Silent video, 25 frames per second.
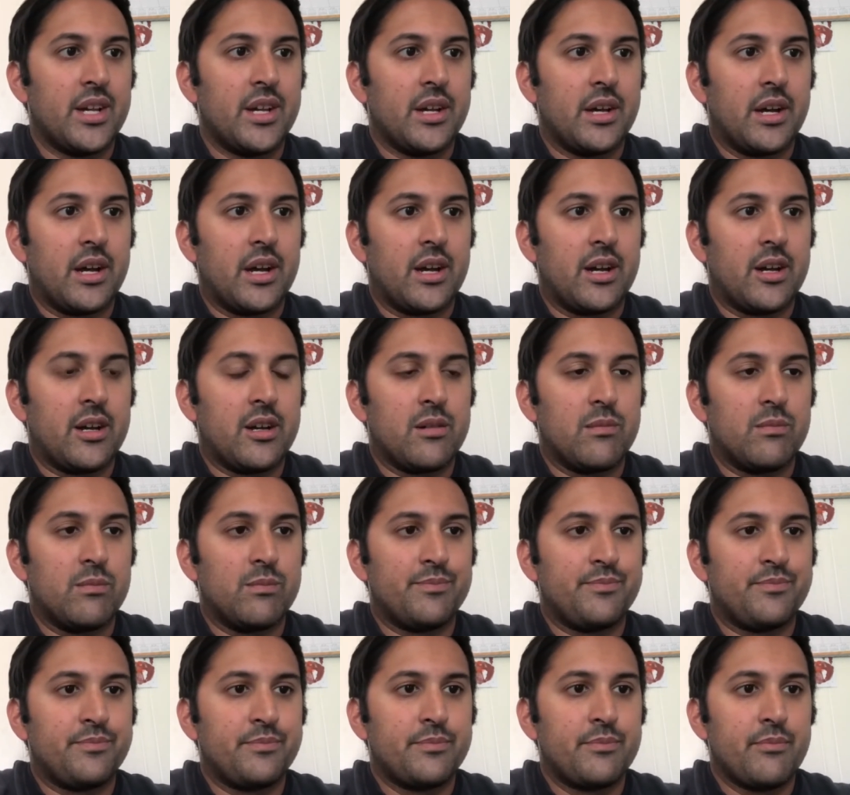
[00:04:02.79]

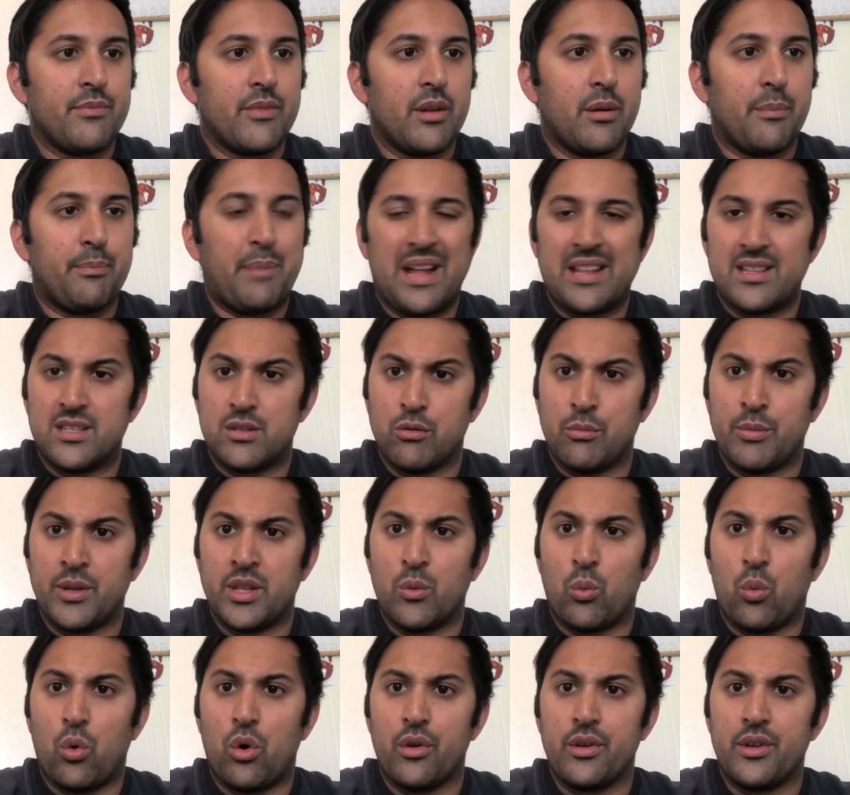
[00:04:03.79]
Banton will be the
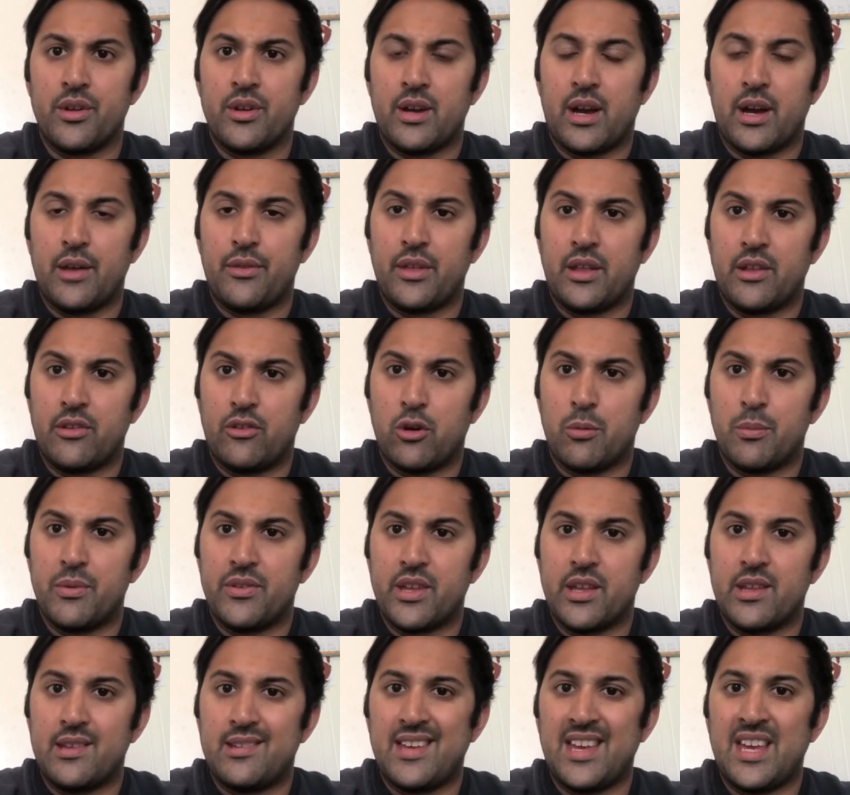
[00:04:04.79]
one, I think, to come into the
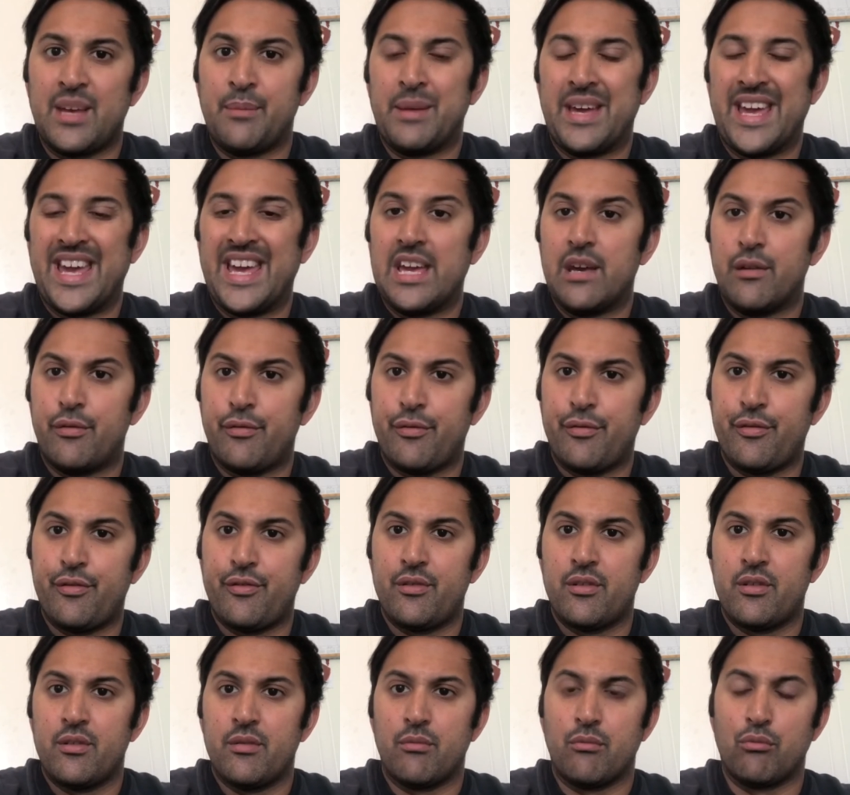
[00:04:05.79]
team if
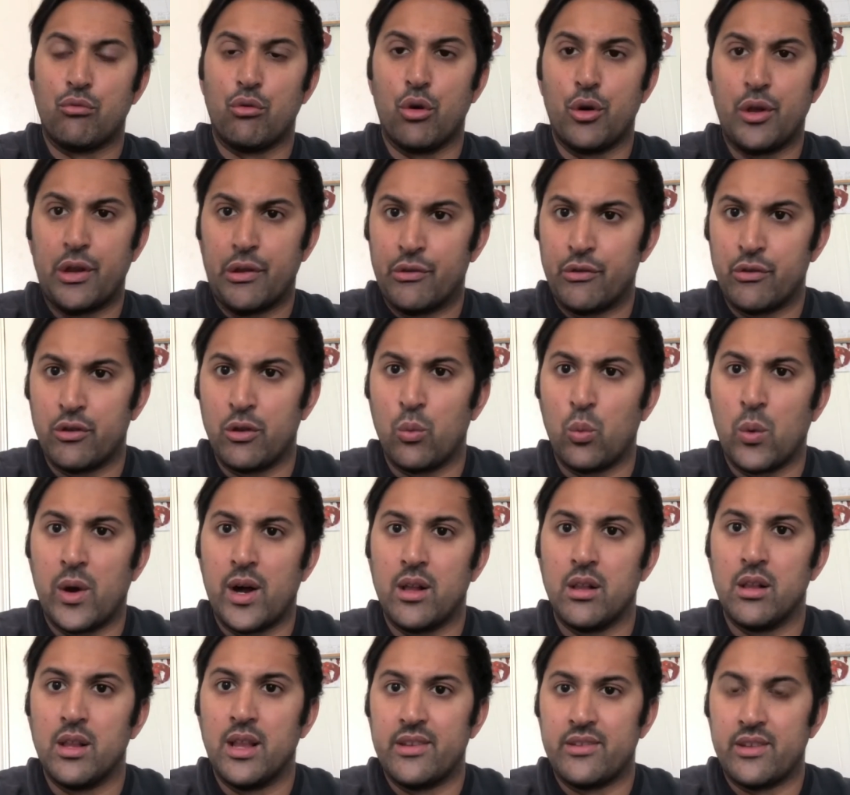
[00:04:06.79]
Roy doesn't do well.
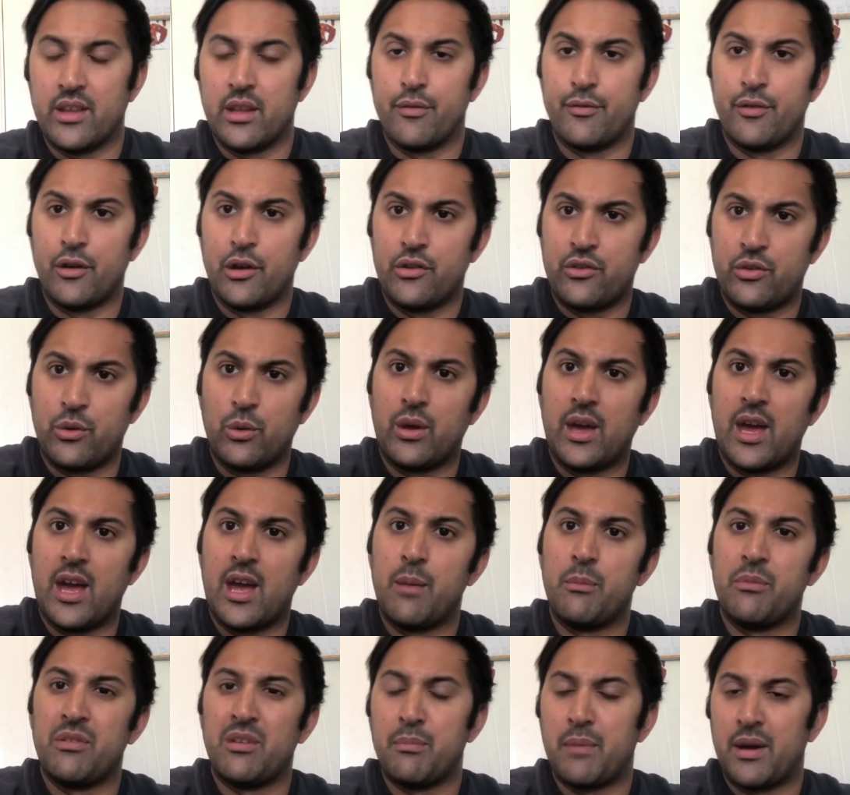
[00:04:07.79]
Let's say the first 2
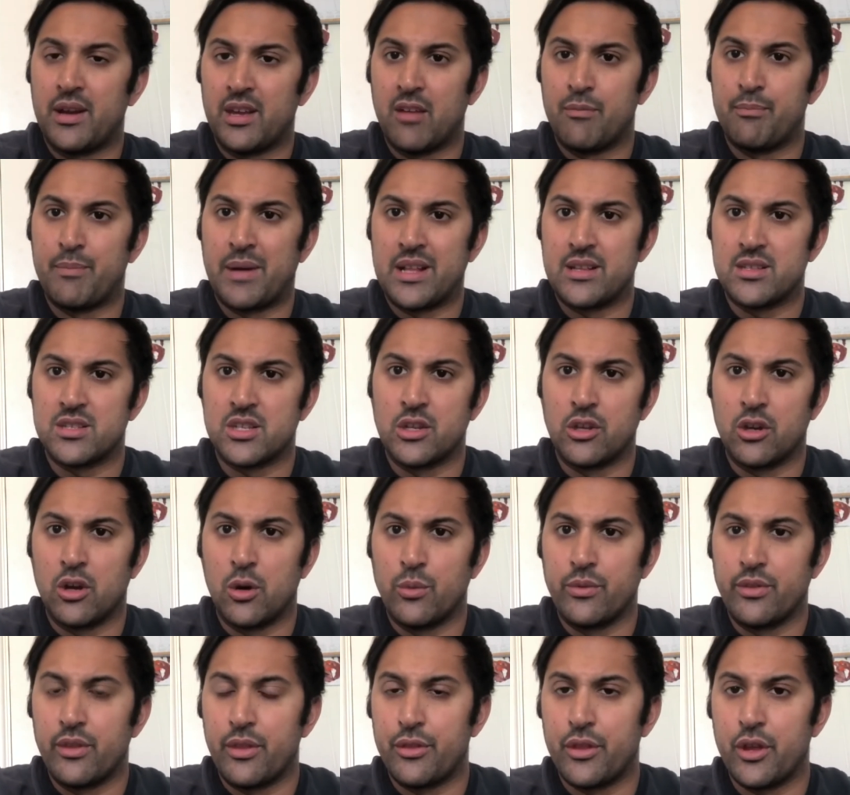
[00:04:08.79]
games, he might give Banton a go
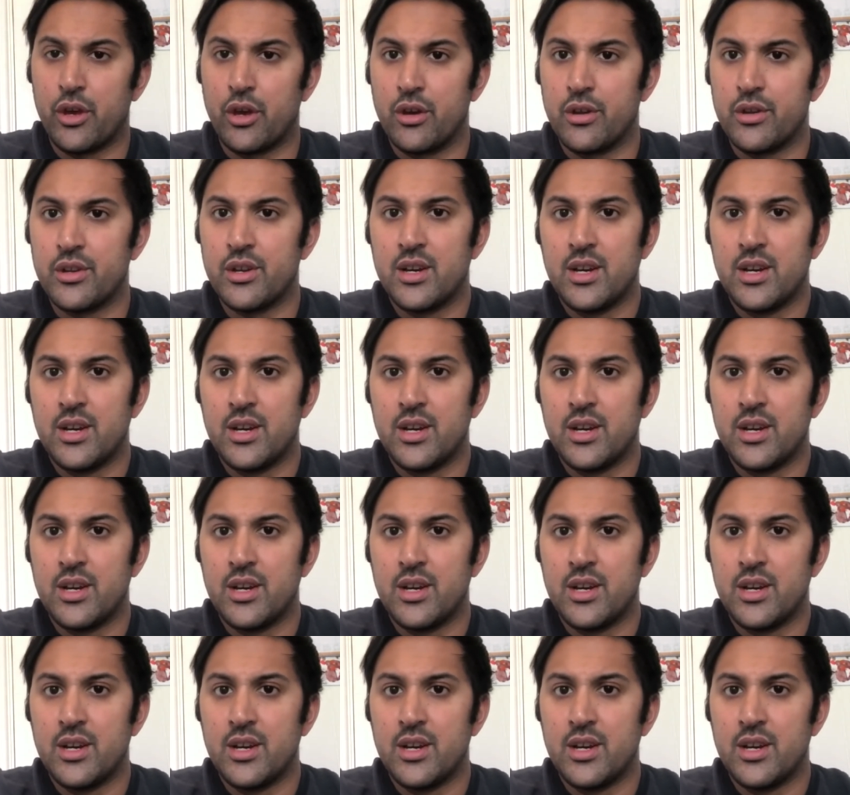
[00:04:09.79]
in the third.